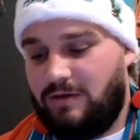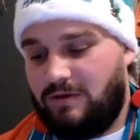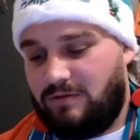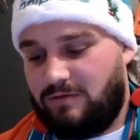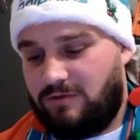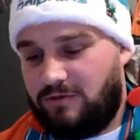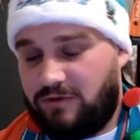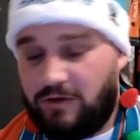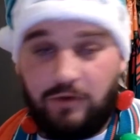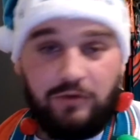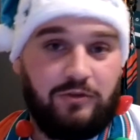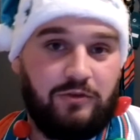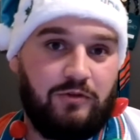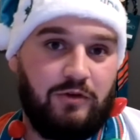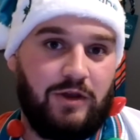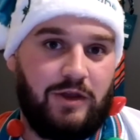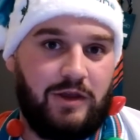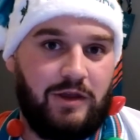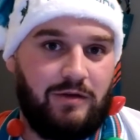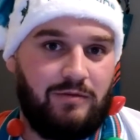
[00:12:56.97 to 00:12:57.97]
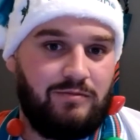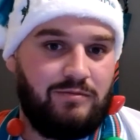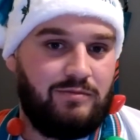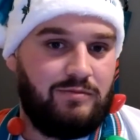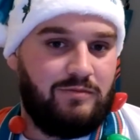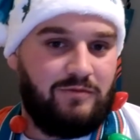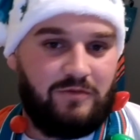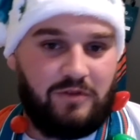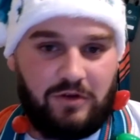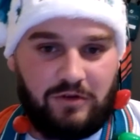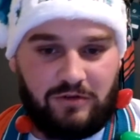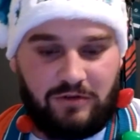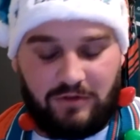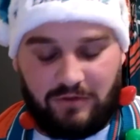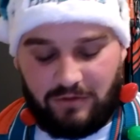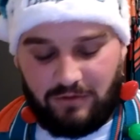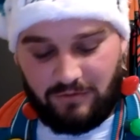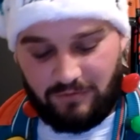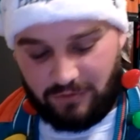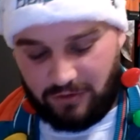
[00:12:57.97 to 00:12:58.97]
so streaky, first
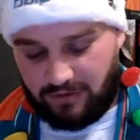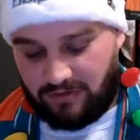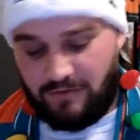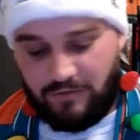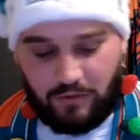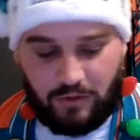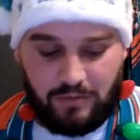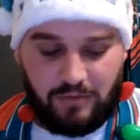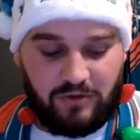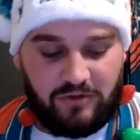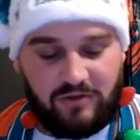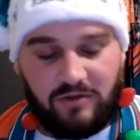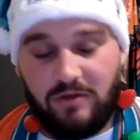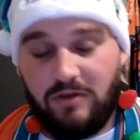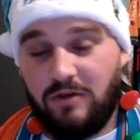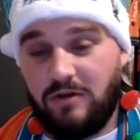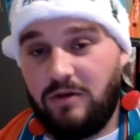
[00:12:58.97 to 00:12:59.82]
and foremost.